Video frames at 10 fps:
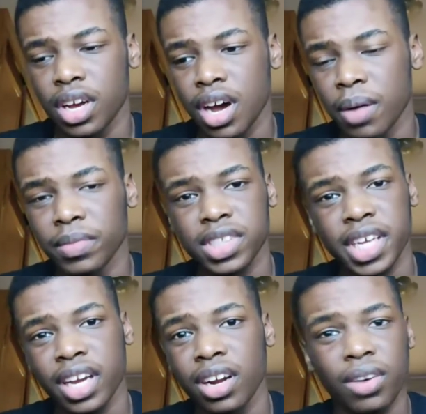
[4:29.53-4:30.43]
The
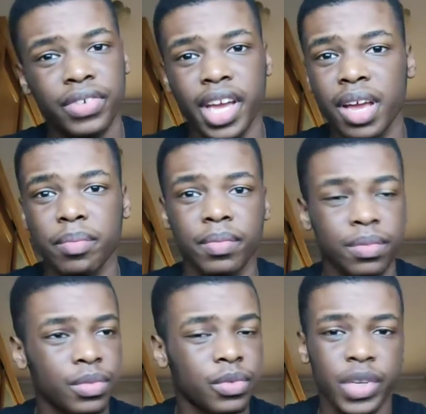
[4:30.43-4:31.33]
second half came.
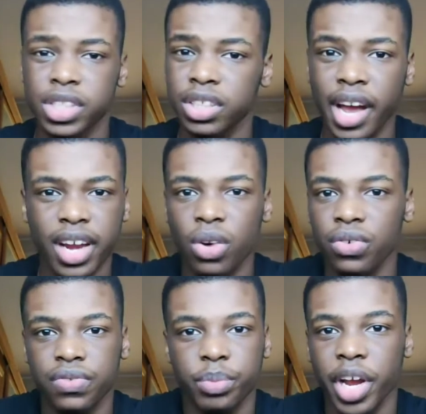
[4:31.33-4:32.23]
We started
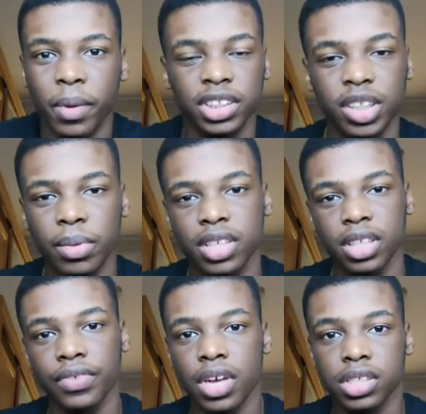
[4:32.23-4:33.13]
off pretty much similar to
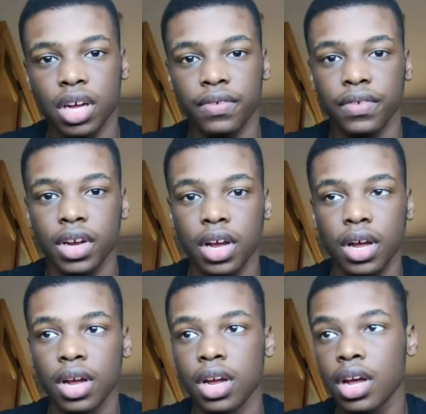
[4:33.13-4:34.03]
the first half.
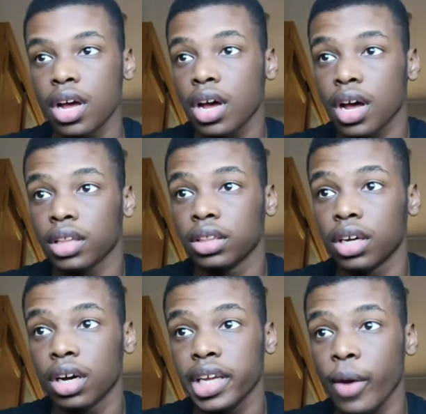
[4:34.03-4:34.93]
And
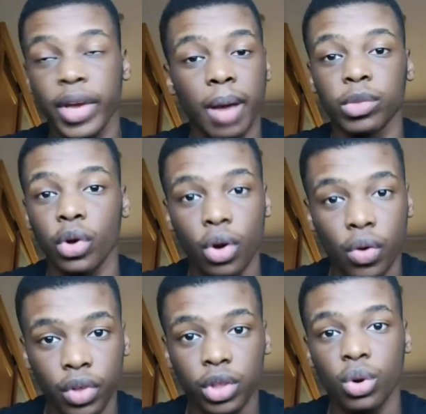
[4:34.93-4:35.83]
yeah, we kept knocking
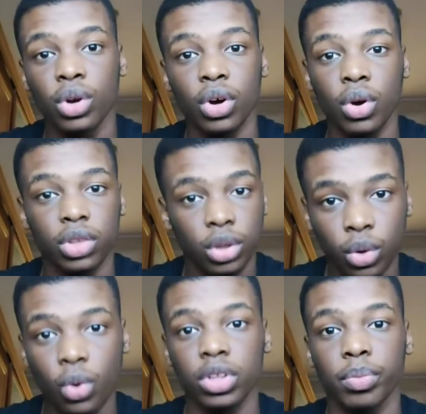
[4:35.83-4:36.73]
on the
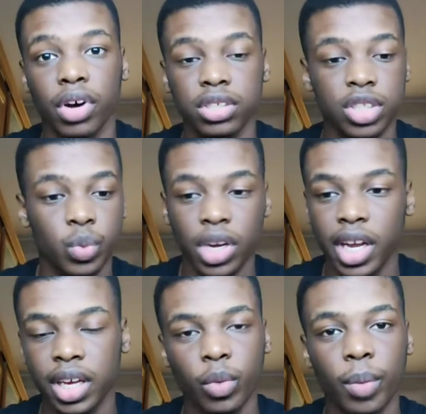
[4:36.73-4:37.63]
door. The passes
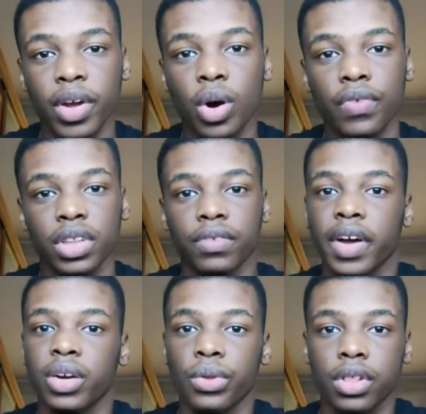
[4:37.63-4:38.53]
were a bit off in the
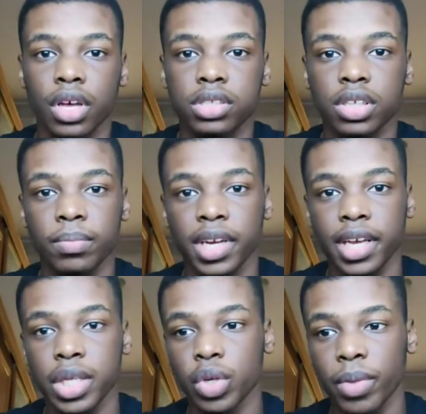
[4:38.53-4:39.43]
final third. Some
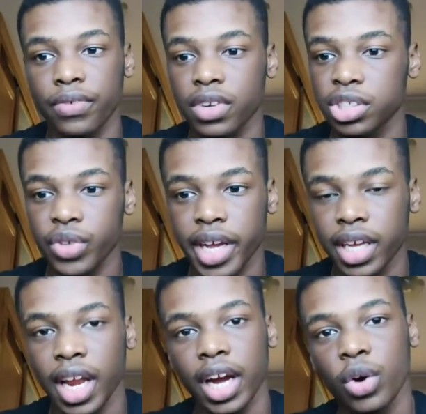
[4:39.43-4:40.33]
players are a bit
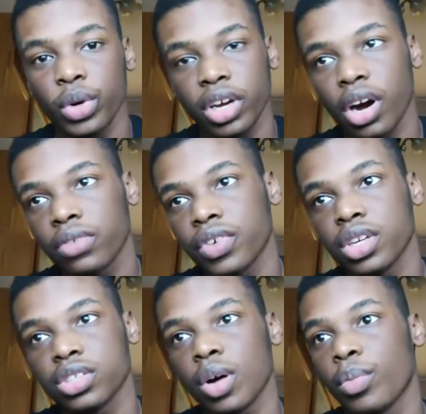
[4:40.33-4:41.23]
frustrating, like Odegaard, for
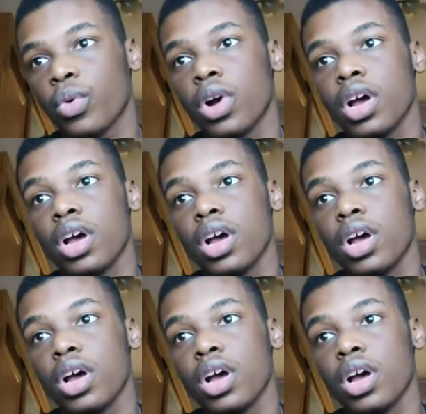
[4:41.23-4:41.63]
example.